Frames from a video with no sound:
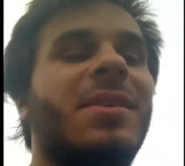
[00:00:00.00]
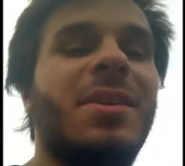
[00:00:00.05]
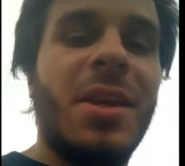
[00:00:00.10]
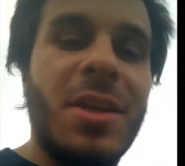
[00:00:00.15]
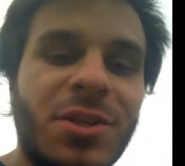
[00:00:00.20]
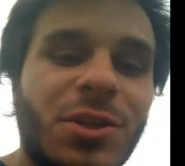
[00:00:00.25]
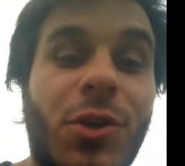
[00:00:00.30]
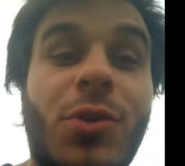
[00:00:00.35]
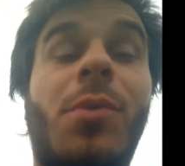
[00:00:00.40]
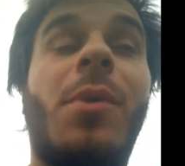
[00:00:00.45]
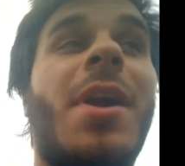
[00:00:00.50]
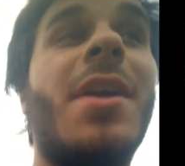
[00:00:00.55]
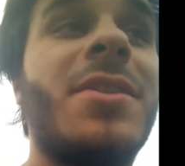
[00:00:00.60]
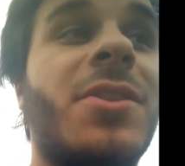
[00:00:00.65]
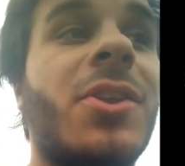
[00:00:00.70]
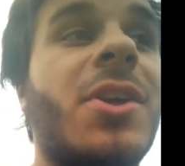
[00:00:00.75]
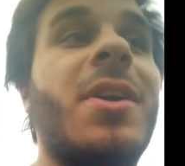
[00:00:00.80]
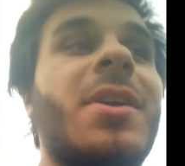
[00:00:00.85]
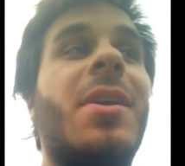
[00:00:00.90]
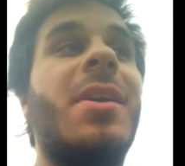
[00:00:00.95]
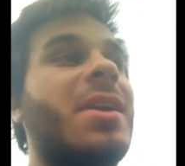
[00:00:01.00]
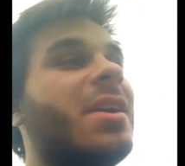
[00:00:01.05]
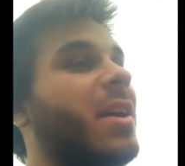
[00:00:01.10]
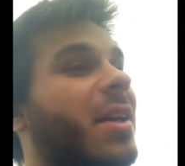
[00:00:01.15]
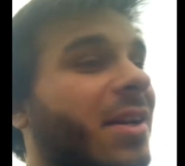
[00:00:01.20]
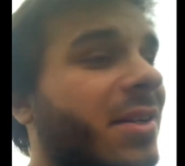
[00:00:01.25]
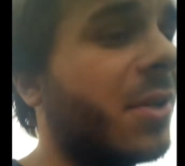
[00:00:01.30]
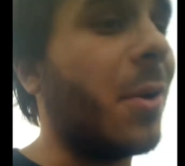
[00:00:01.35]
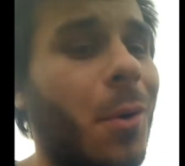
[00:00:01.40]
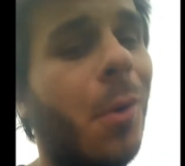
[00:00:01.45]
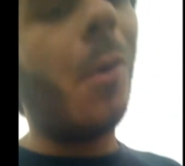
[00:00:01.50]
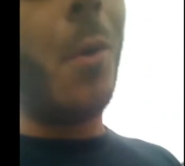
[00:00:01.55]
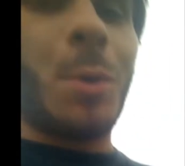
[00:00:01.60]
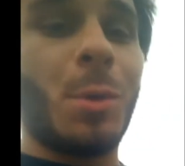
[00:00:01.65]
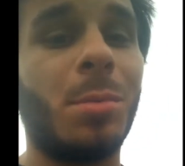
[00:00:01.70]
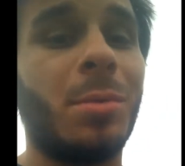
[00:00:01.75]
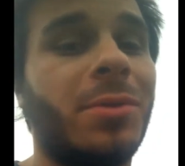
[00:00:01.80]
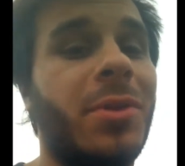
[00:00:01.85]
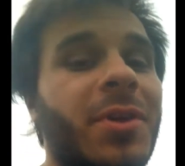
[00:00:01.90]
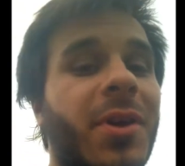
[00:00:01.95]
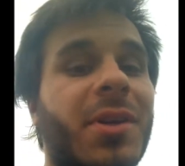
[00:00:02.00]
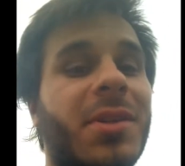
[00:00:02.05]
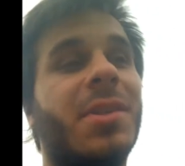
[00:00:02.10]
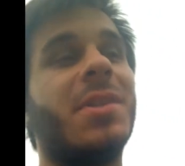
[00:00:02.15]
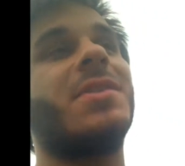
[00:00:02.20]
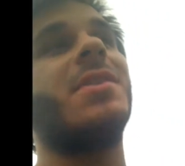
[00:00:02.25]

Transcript: is a great thing, and it's a horrible thing at the